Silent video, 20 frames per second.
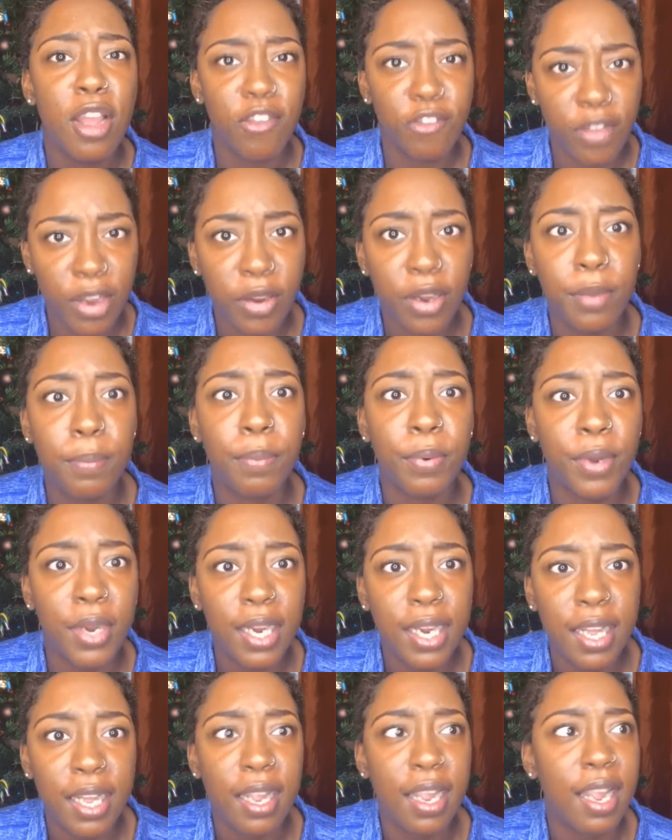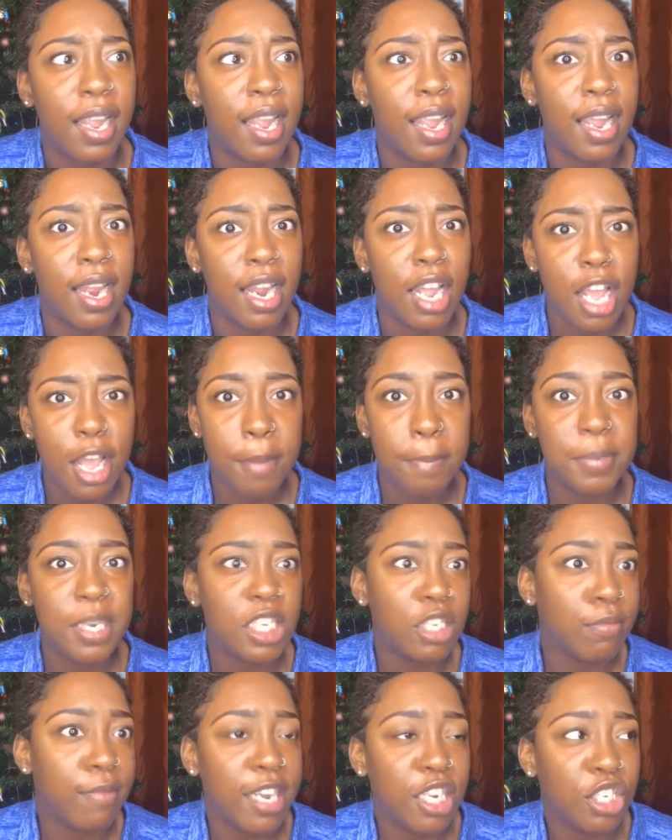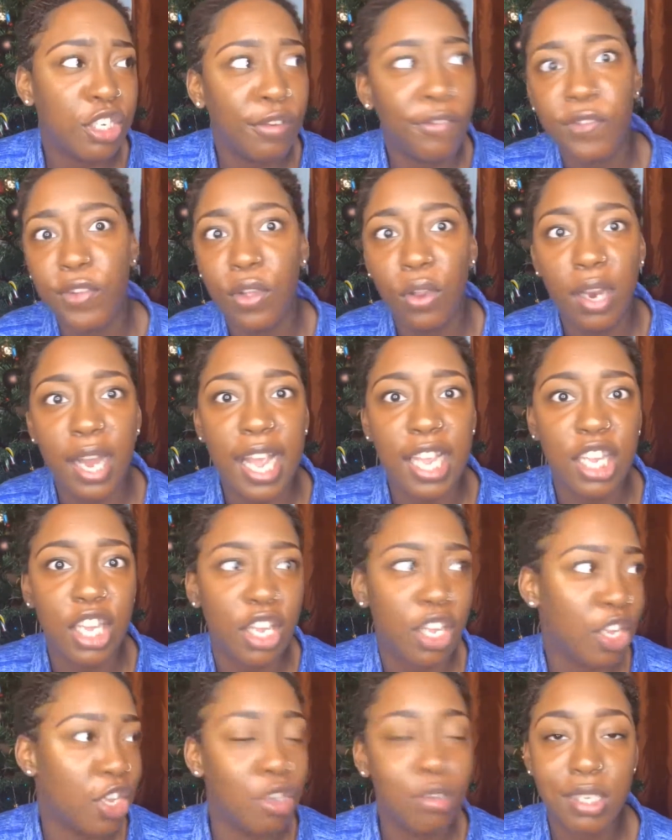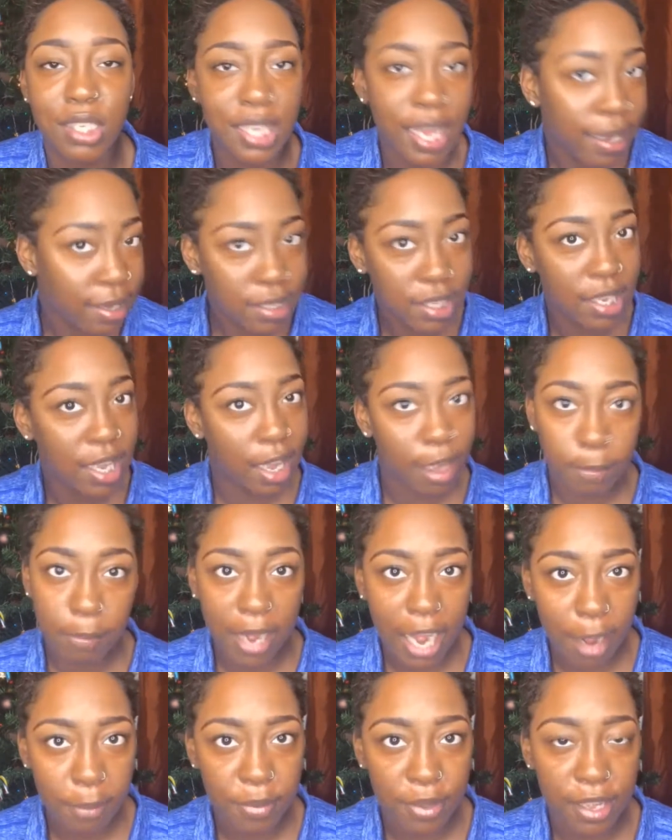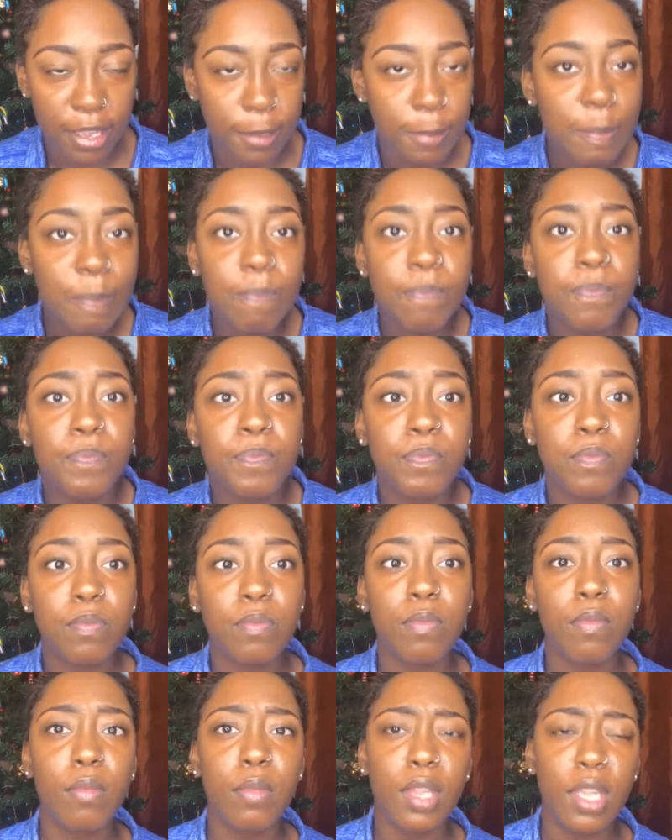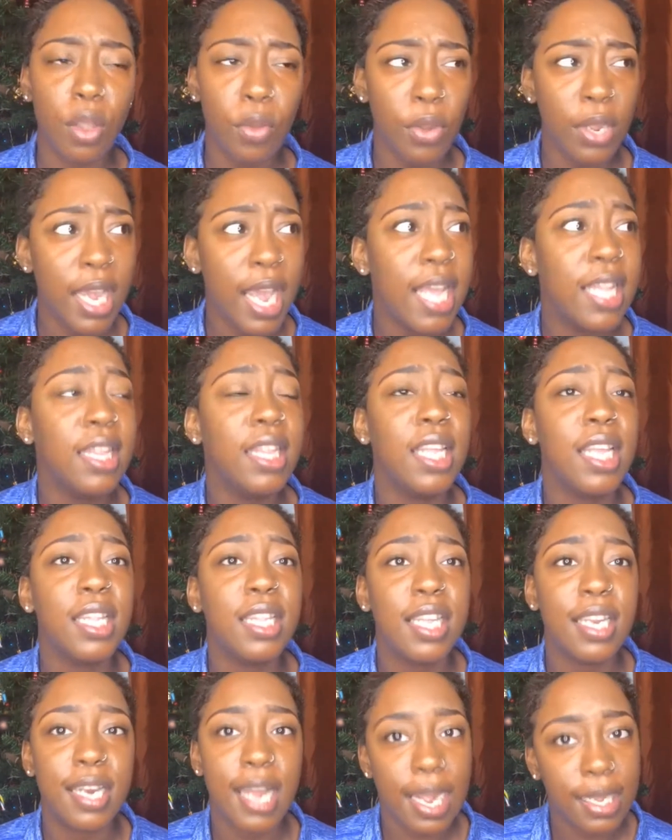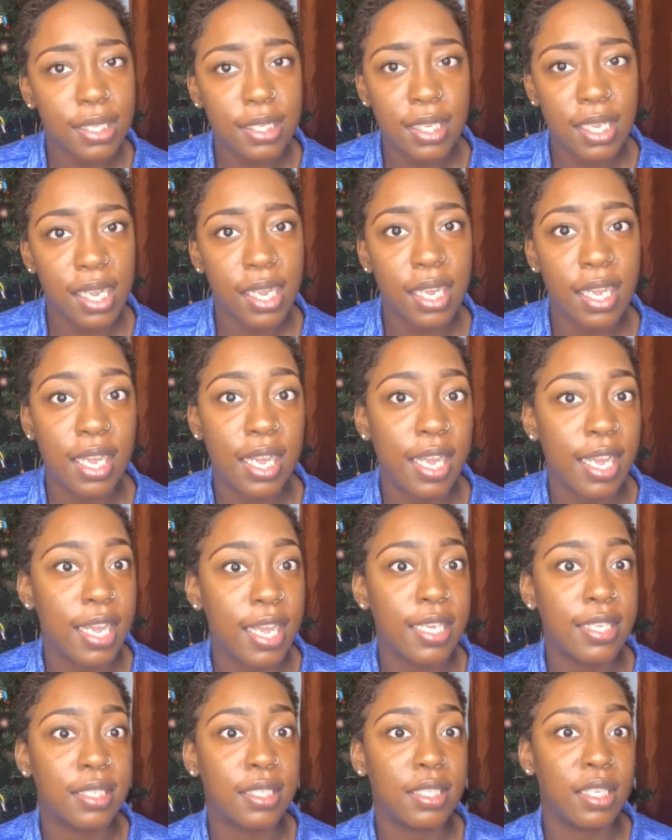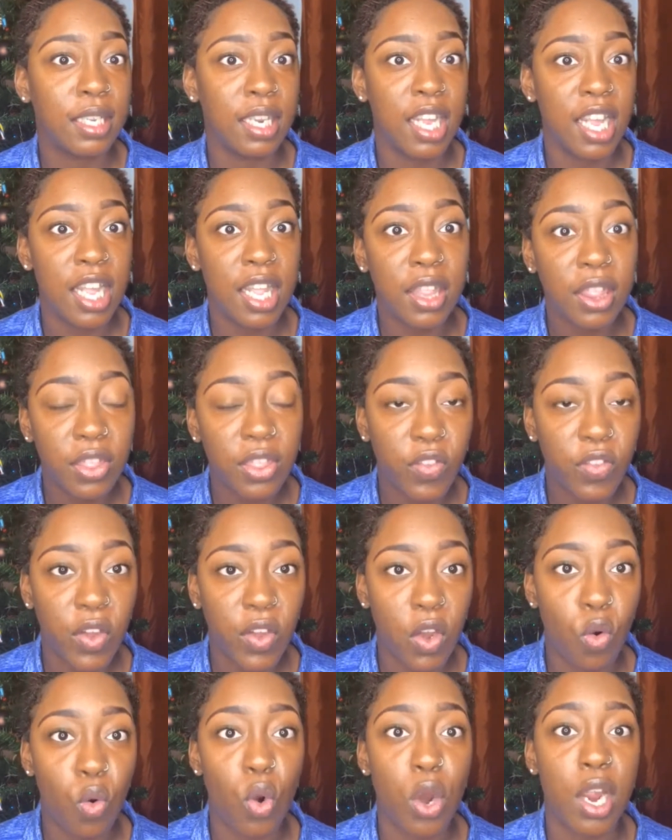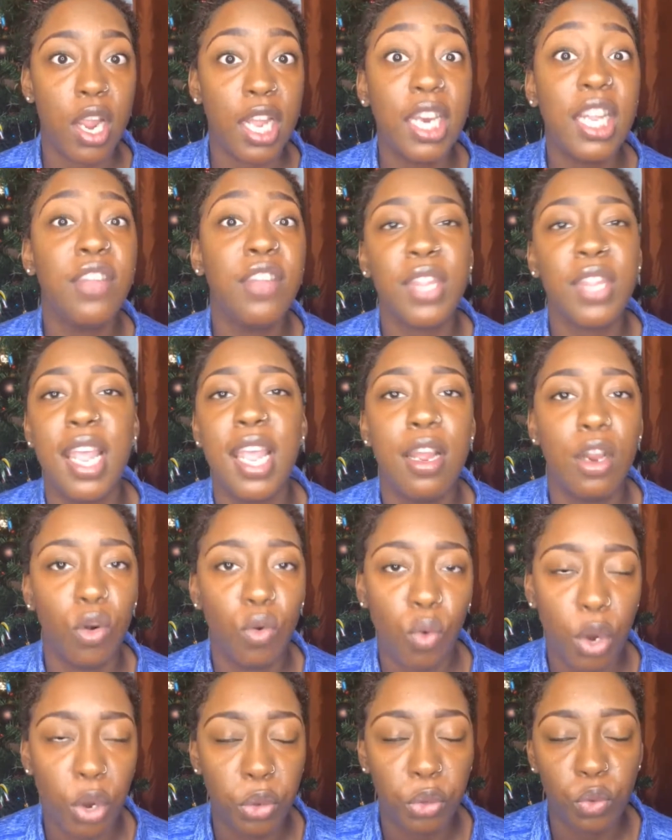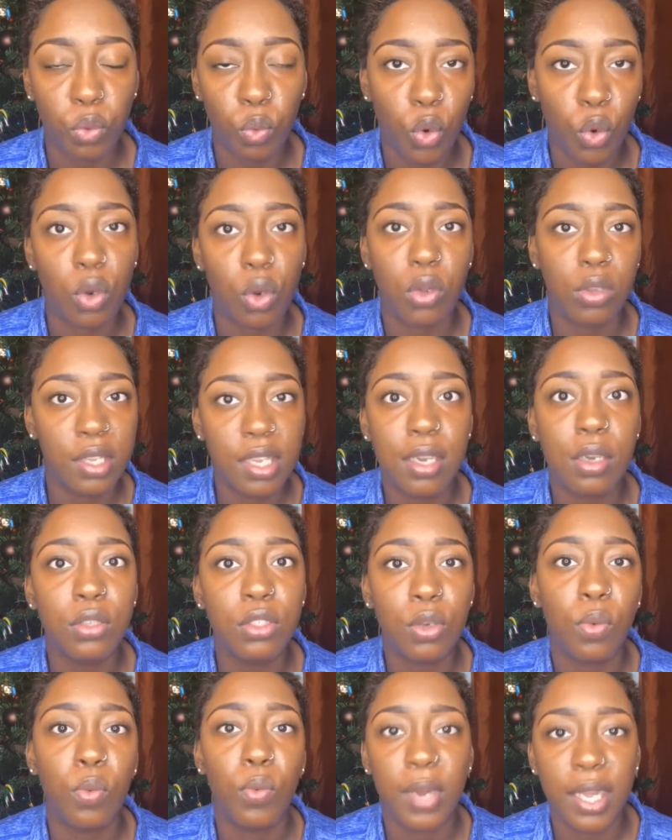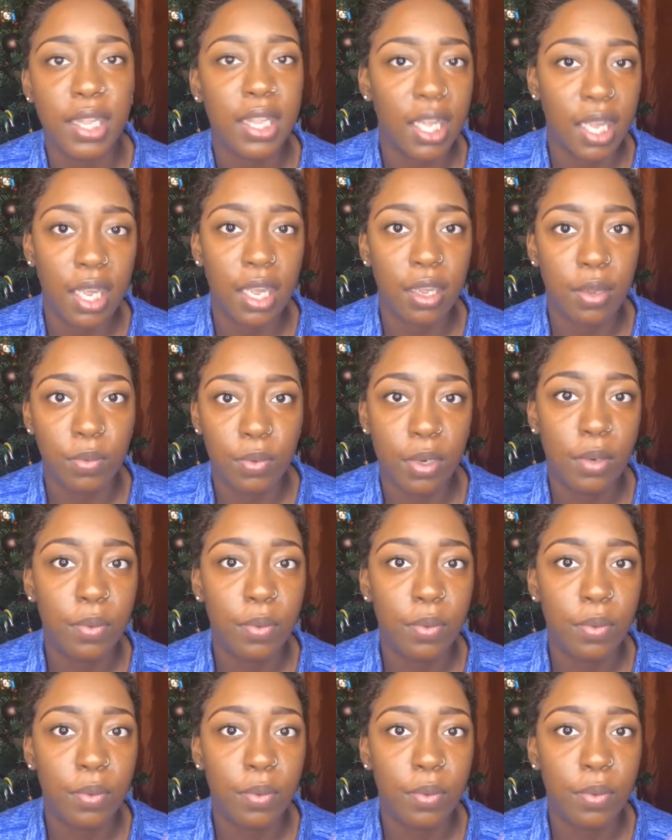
very pretty, and just makes you feel like you sexy and popping. Okay, and then the next thing is length and growth. Well, those are one thing,